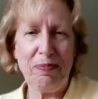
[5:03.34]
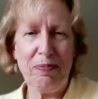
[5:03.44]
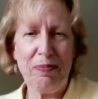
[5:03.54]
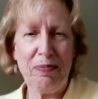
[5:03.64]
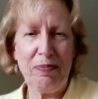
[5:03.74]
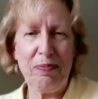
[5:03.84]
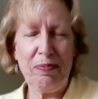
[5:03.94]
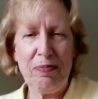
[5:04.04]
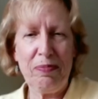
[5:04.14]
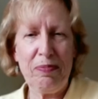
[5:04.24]

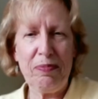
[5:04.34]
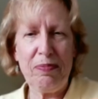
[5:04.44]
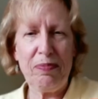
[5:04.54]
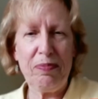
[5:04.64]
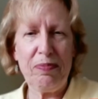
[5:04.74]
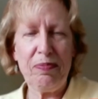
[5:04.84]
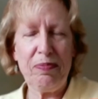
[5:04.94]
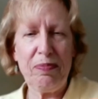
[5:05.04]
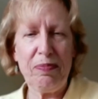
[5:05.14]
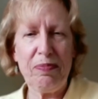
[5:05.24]

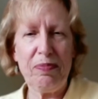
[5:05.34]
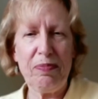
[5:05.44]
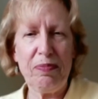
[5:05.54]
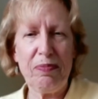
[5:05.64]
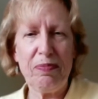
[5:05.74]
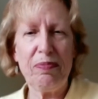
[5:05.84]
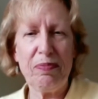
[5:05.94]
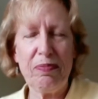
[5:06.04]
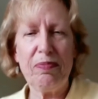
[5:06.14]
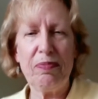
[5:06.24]

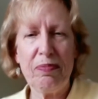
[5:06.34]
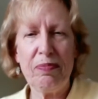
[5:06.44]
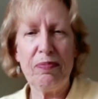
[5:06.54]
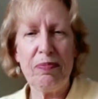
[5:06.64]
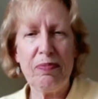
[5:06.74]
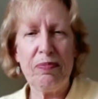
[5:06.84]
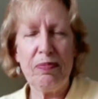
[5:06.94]
This person isn't speaking.